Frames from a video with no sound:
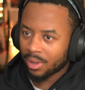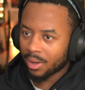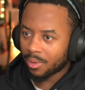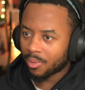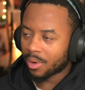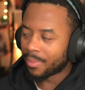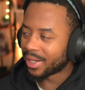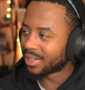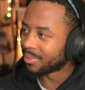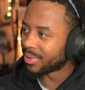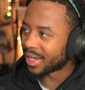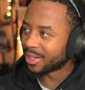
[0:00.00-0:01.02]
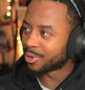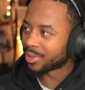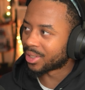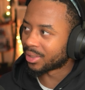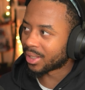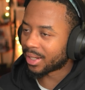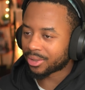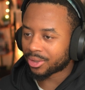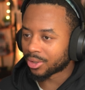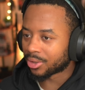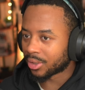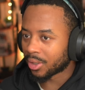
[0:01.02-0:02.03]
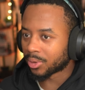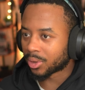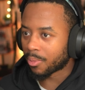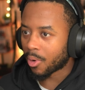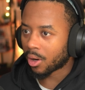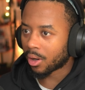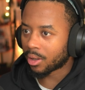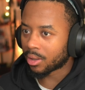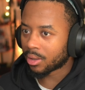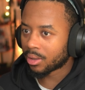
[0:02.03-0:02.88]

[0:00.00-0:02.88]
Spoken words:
And what makes him dangerous is that he's just so smart